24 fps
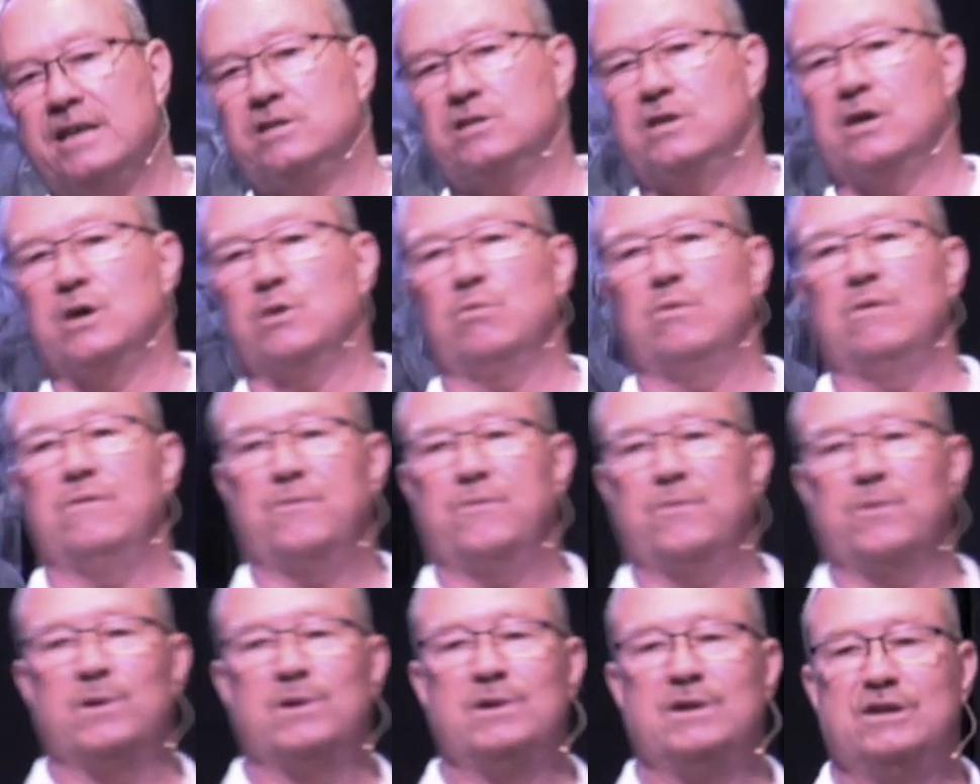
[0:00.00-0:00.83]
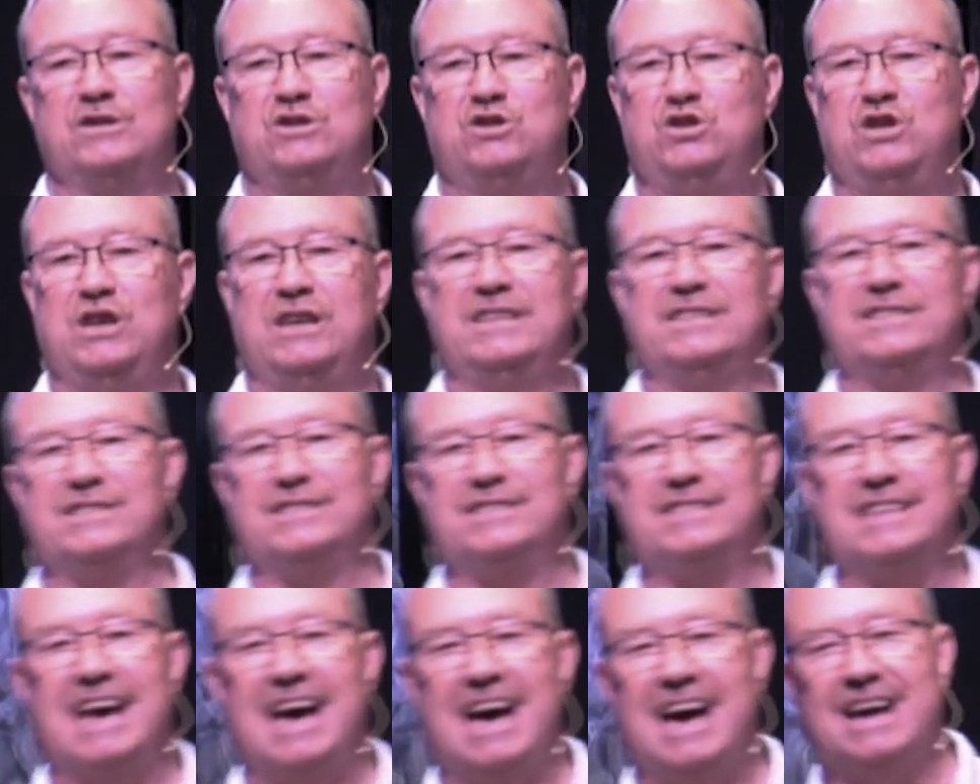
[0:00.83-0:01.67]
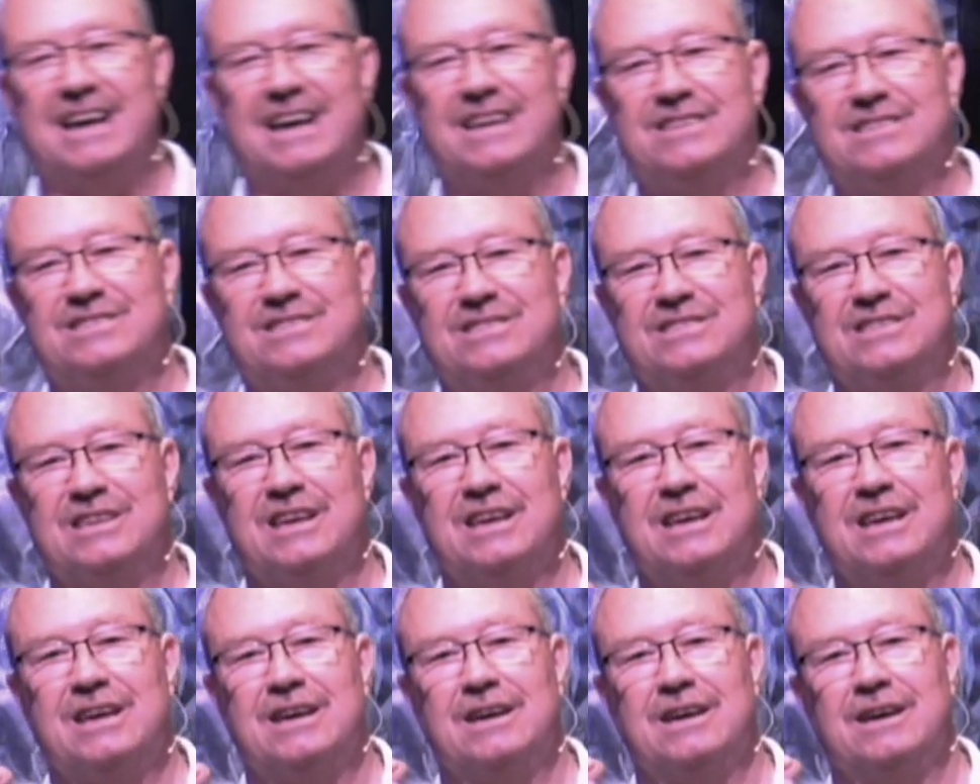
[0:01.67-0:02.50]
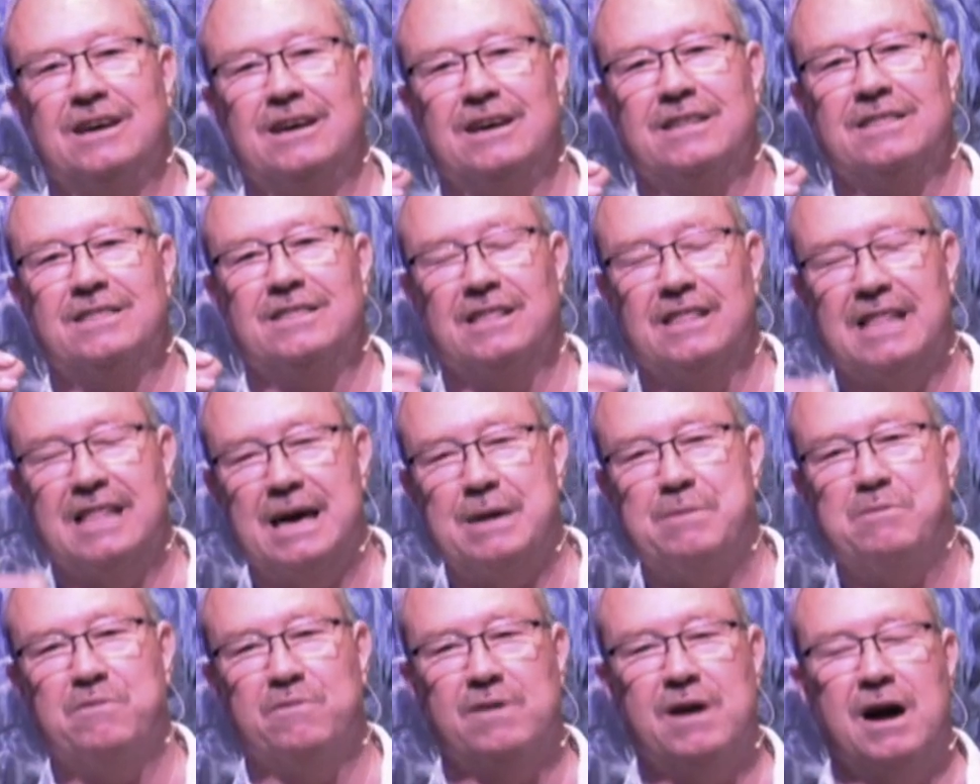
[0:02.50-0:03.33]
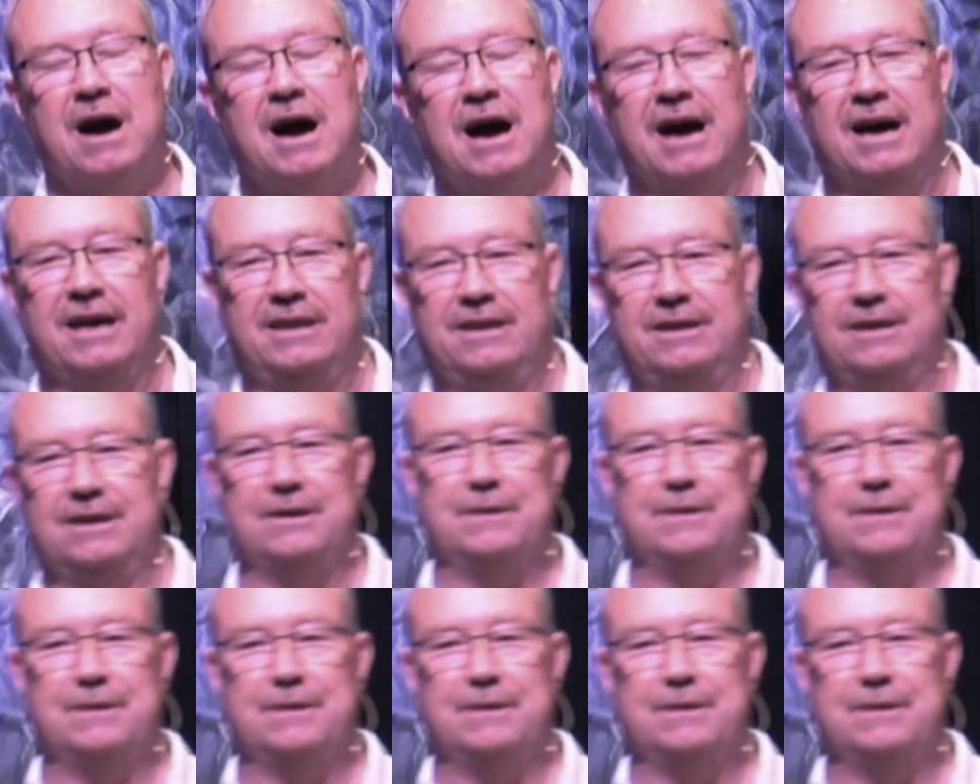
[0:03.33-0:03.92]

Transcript: is going to refer to Jesus as the Lamb of God.